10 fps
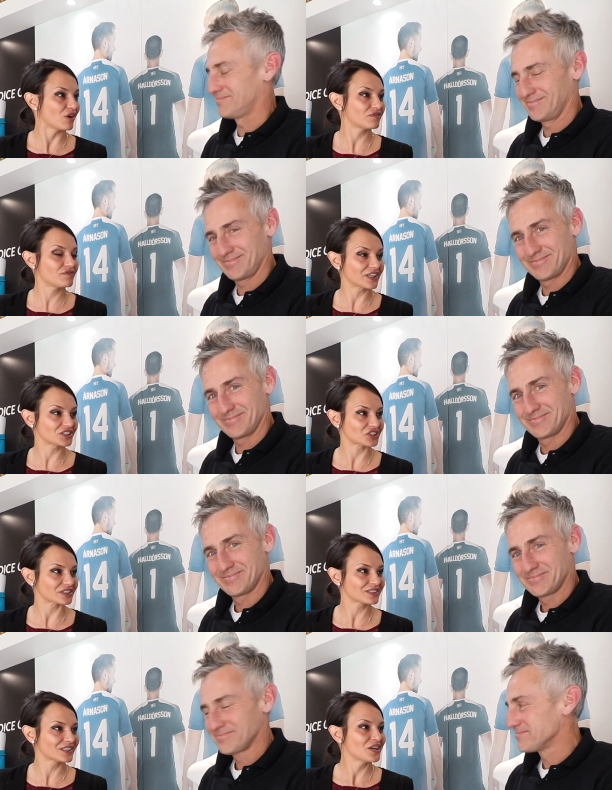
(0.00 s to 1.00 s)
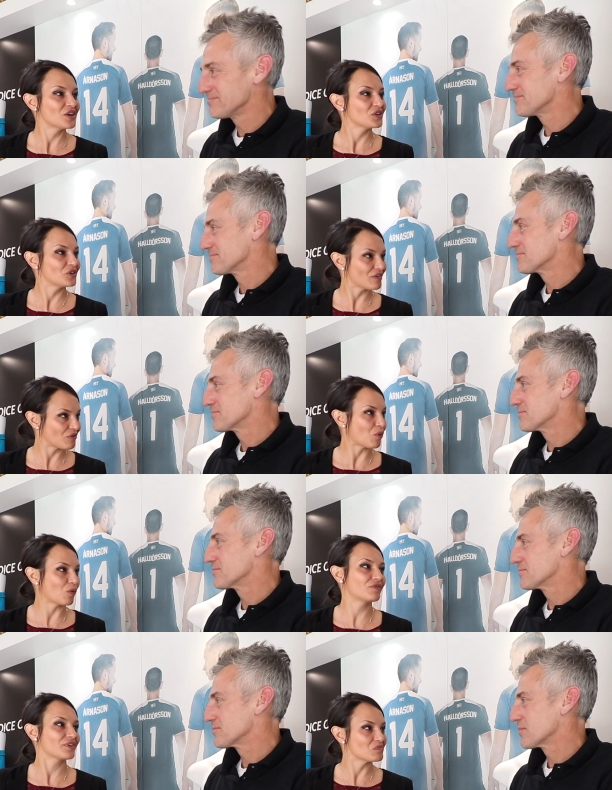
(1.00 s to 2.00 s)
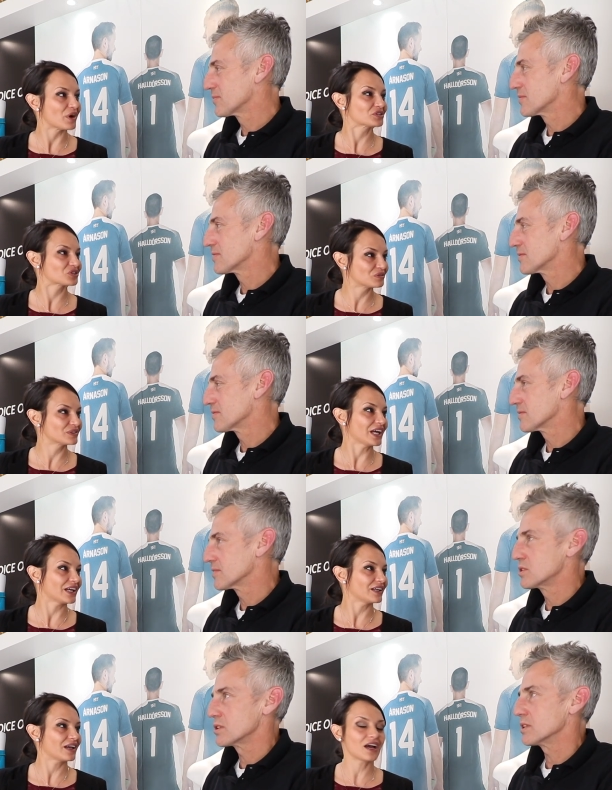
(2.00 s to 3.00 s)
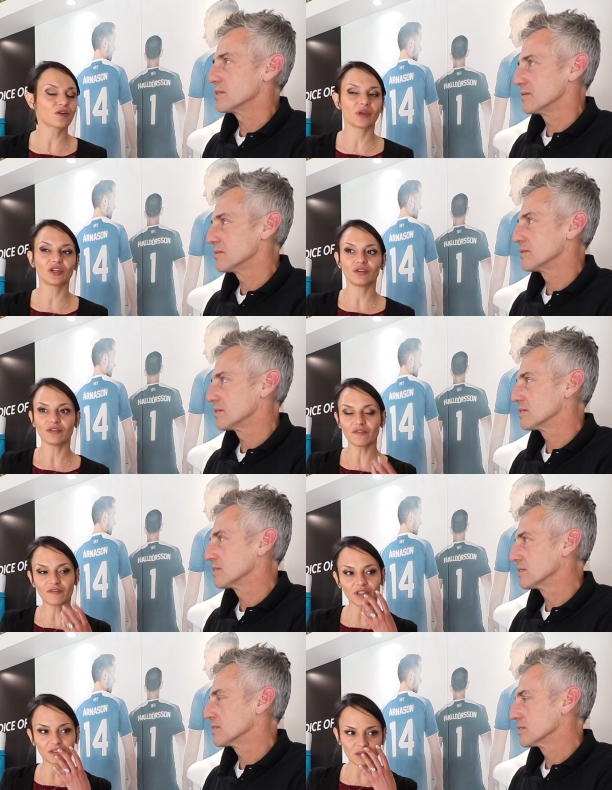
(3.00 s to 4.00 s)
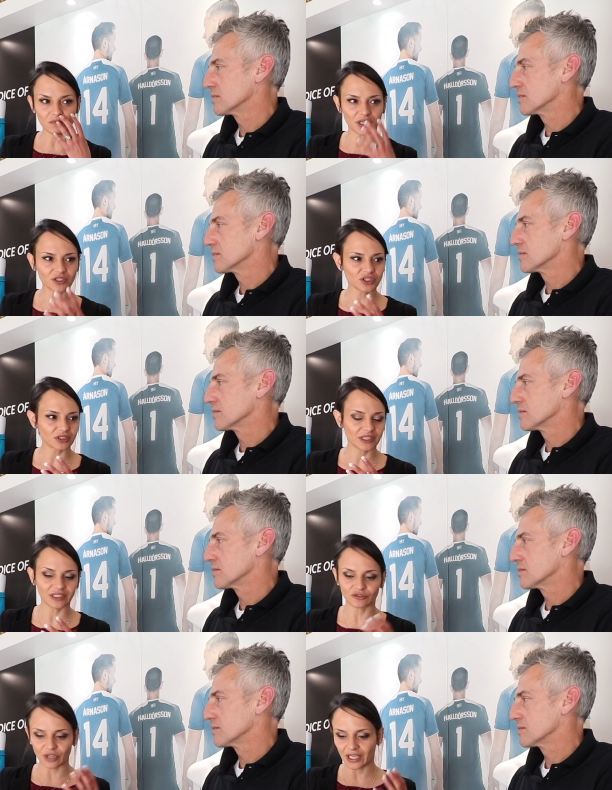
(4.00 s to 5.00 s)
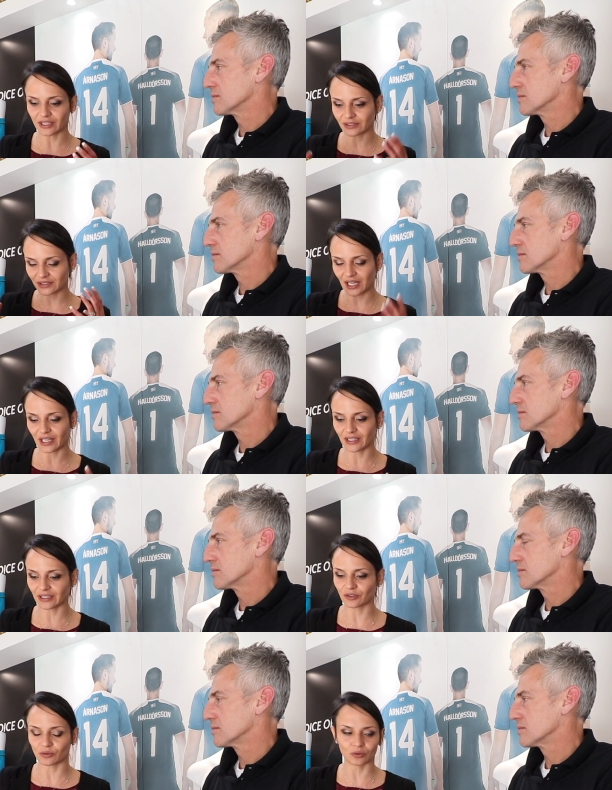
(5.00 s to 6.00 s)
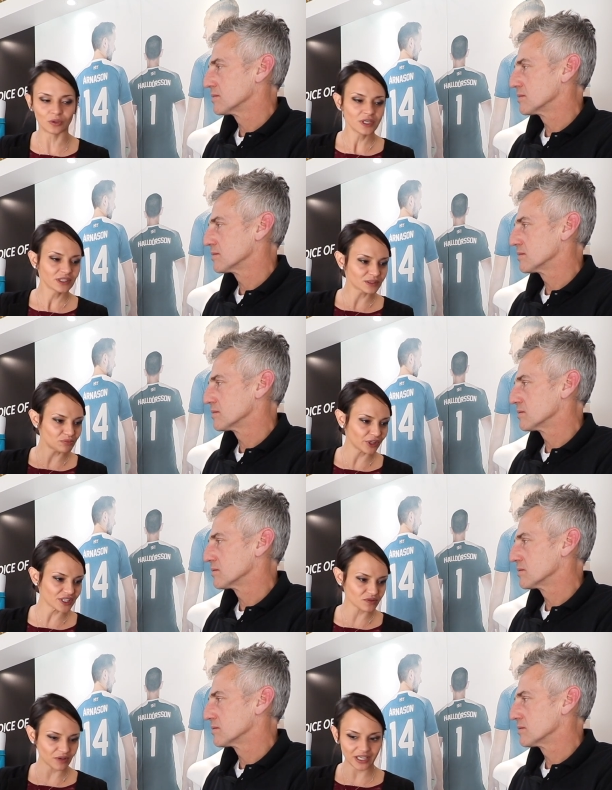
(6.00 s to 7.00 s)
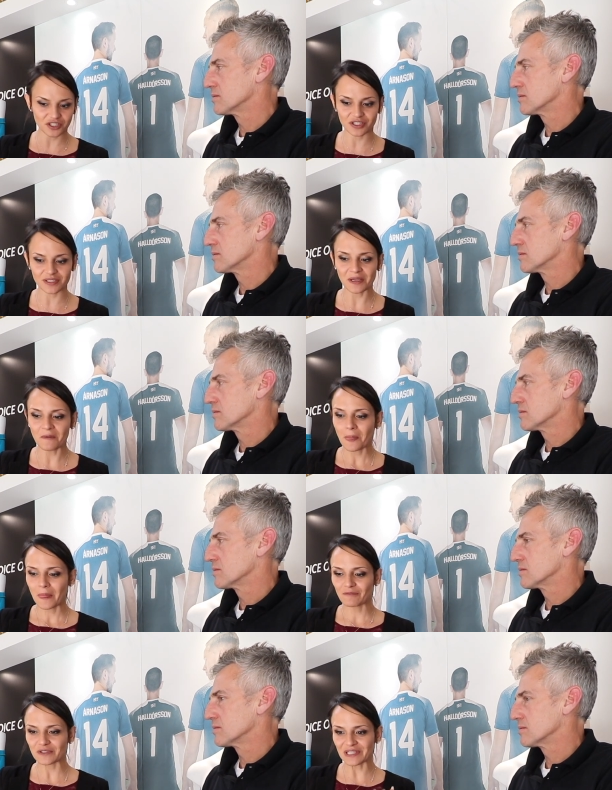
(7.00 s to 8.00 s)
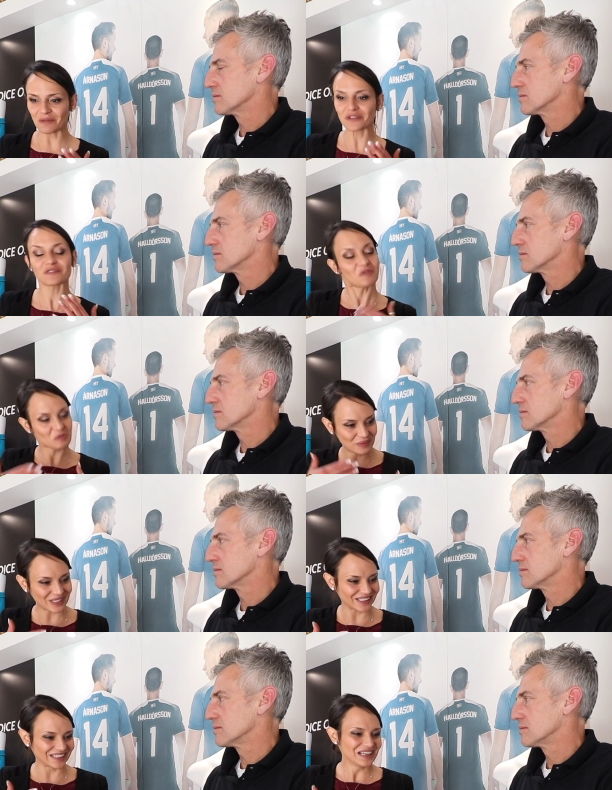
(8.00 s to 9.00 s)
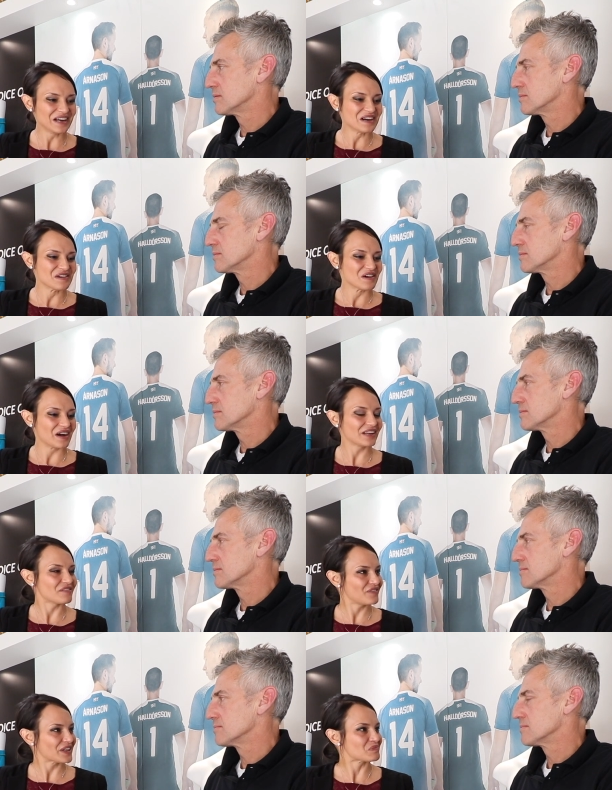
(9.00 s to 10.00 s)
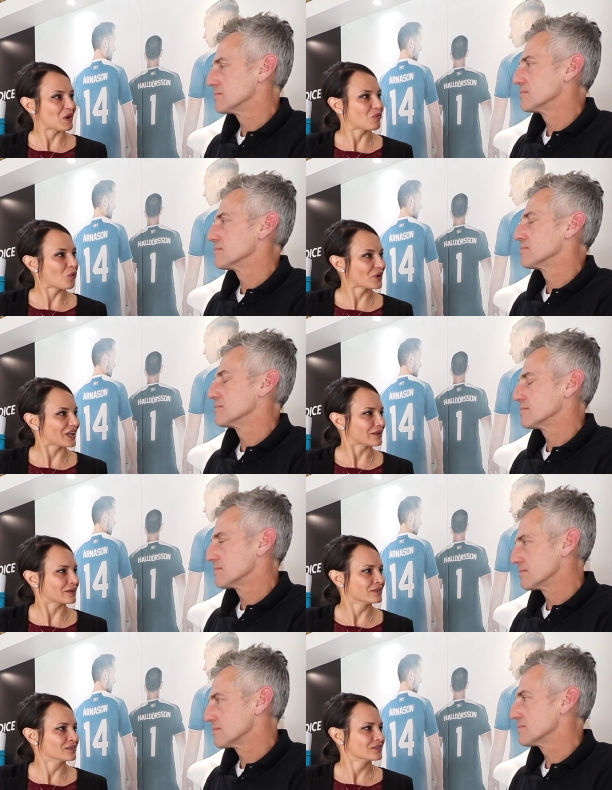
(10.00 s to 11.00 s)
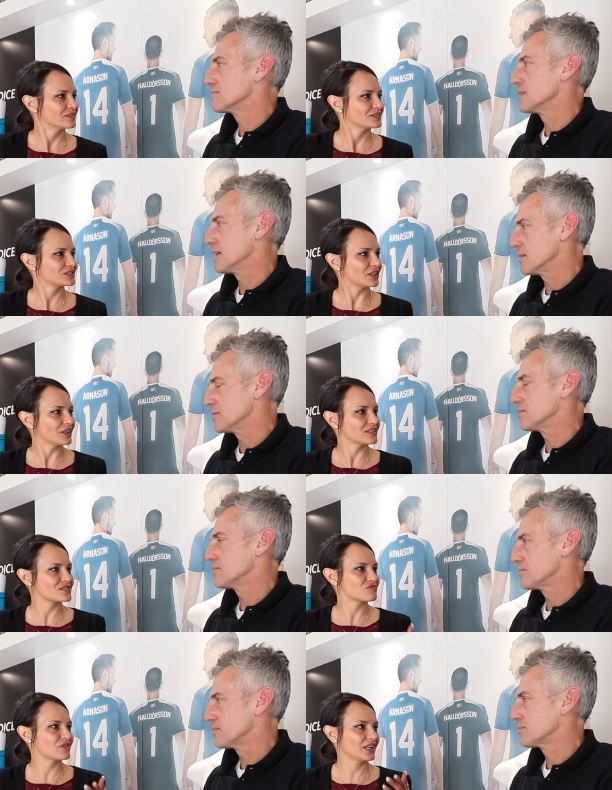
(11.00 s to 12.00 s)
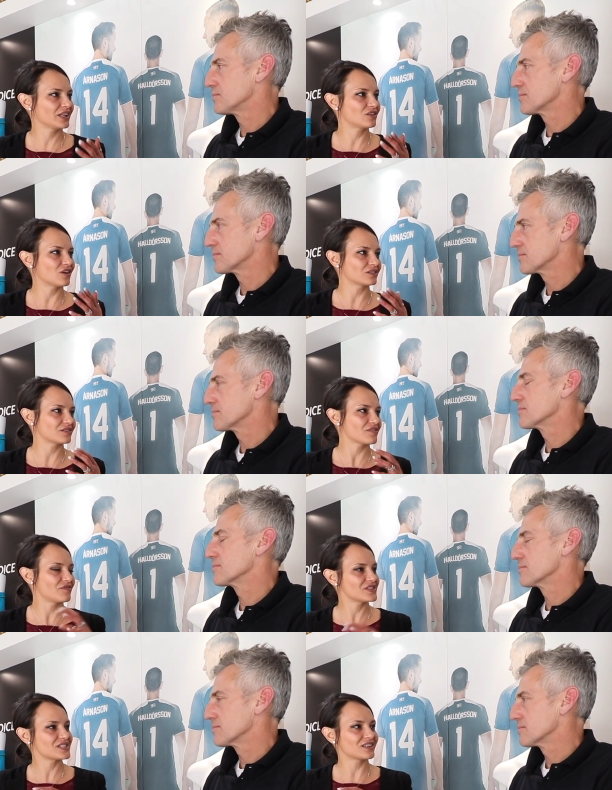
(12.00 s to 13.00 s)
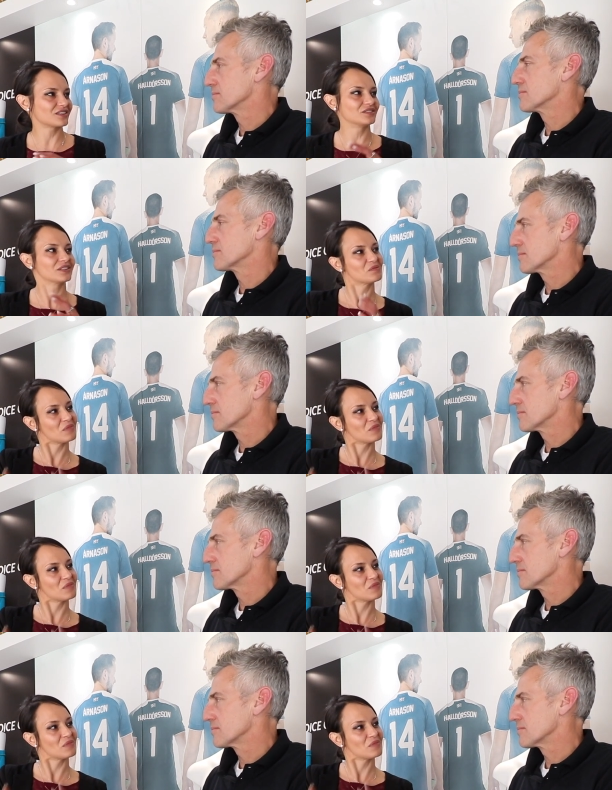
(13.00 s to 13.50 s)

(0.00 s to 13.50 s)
Speaker 1: malfunctioned you have an off emotional day. Sure. And when you feel emotionally drained and tired or depressed or anxious, for some reason for me, it affects my walking. Yeah. So it's really got the physical and